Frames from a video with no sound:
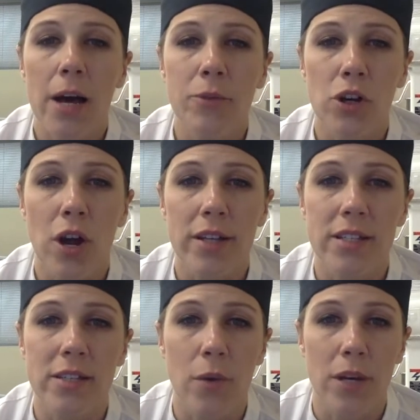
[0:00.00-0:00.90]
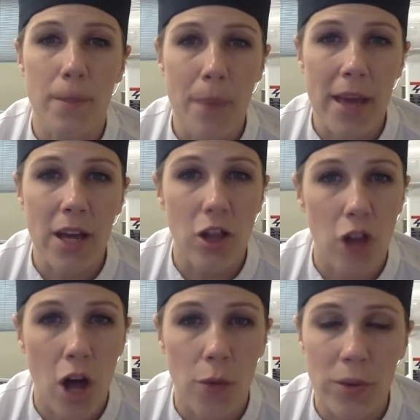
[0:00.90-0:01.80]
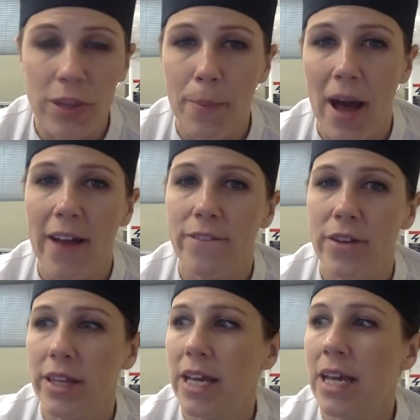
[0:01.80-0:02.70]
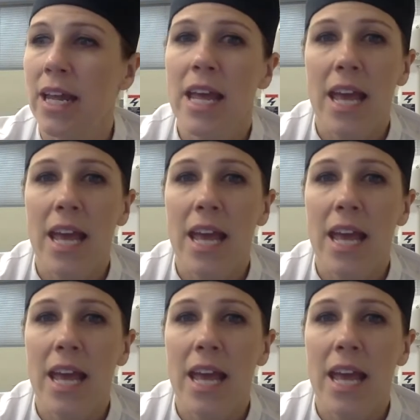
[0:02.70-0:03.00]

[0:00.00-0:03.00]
Your crust is going to bake along with the pie filling